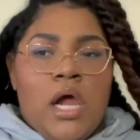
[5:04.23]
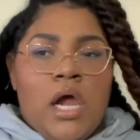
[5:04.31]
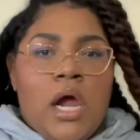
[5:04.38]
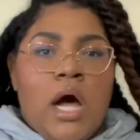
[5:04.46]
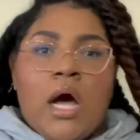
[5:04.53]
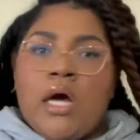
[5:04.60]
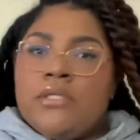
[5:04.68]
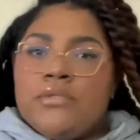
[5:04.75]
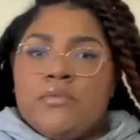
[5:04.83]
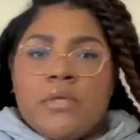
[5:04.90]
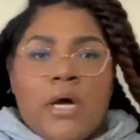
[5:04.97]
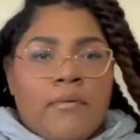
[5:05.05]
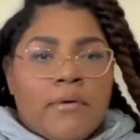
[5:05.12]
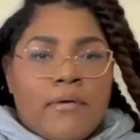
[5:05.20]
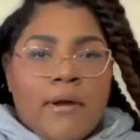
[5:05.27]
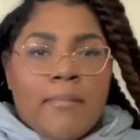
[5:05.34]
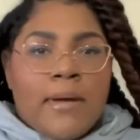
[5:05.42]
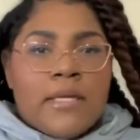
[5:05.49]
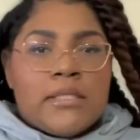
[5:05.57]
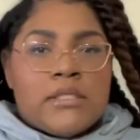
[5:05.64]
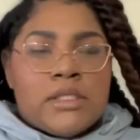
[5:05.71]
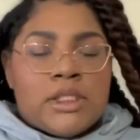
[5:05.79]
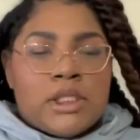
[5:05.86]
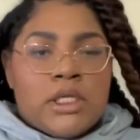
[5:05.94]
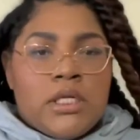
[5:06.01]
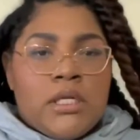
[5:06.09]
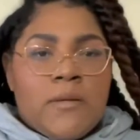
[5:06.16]
I do not regret my
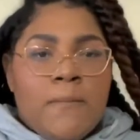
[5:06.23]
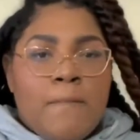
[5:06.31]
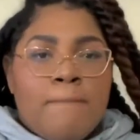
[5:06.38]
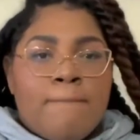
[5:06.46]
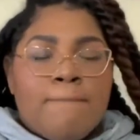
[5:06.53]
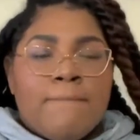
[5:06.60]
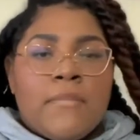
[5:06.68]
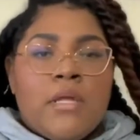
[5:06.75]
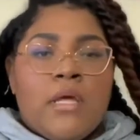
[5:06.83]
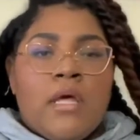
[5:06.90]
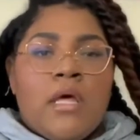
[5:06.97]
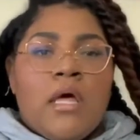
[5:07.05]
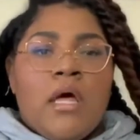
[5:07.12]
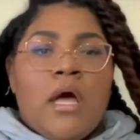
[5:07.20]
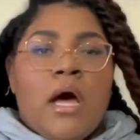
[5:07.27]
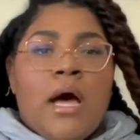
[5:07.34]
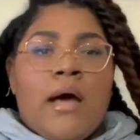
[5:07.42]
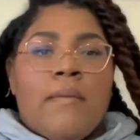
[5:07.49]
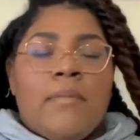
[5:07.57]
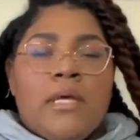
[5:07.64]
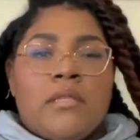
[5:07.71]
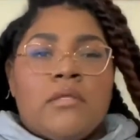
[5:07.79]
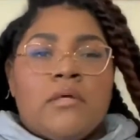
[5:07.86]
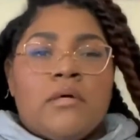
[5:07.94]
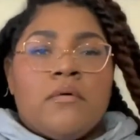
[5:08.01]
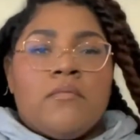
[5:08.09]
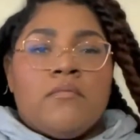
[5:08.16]
decision. I made
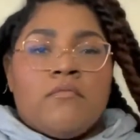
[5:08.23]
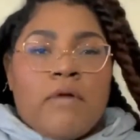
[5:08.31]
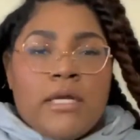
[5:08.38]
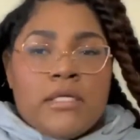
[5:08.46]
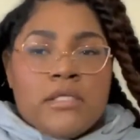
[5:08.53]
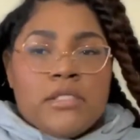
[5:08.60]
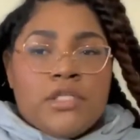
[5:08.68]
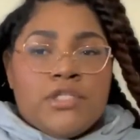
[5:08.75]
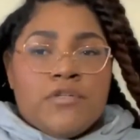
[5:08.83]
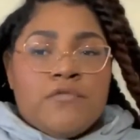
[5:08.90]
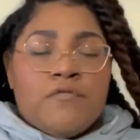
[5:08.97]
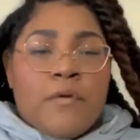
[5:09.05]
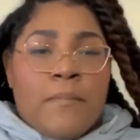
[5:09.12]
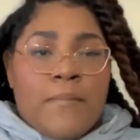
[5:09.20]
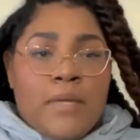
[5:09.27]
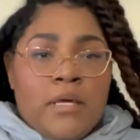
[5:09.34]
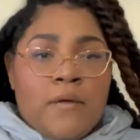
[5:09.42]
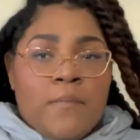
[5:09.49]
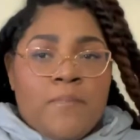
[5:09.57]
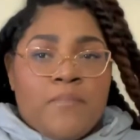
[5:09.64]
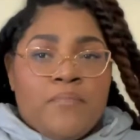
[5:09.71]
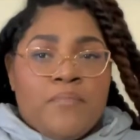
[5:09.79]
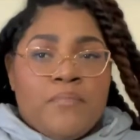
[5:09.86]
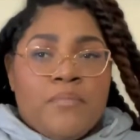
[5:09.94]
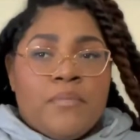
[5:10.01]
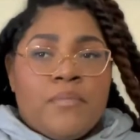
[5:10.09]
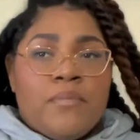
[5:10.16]
the right decision for me
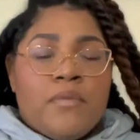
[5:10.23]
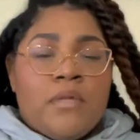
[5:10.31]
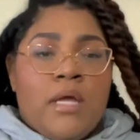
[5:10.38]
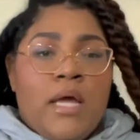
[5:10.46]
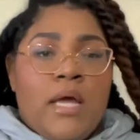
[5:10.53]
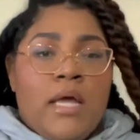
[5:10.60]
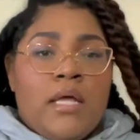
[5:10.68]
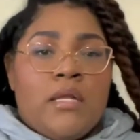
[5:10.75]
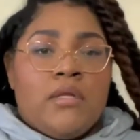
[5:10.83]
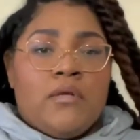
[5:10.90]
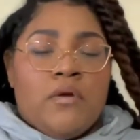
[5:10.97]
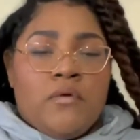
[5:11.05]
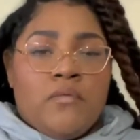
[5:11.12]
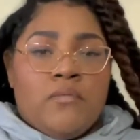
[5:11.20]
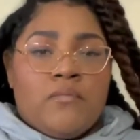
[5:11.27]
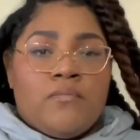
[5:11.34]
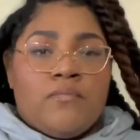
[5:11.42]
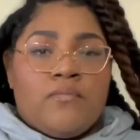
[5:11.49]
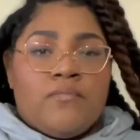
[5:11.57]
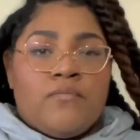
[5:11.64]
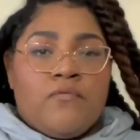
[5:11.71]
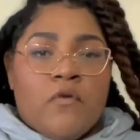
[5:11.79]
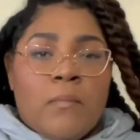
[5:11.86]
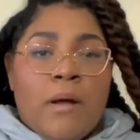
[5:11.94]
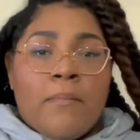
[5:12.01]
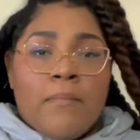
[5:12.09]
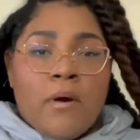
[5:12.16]
and, for
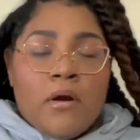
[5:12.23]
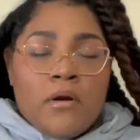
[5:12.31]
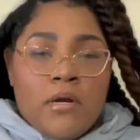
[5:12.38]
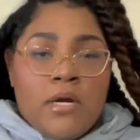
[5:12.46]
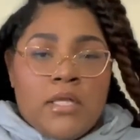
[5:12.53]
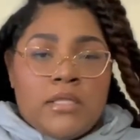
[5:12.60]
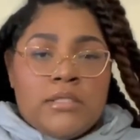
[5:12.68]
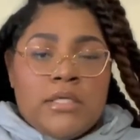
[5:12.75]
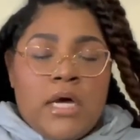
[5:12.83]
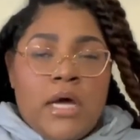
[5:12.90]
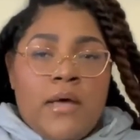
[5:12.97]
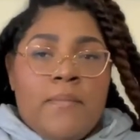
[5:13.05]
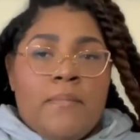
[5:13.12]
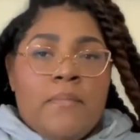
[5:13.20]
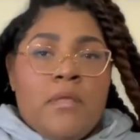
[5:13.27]
my partner at the time.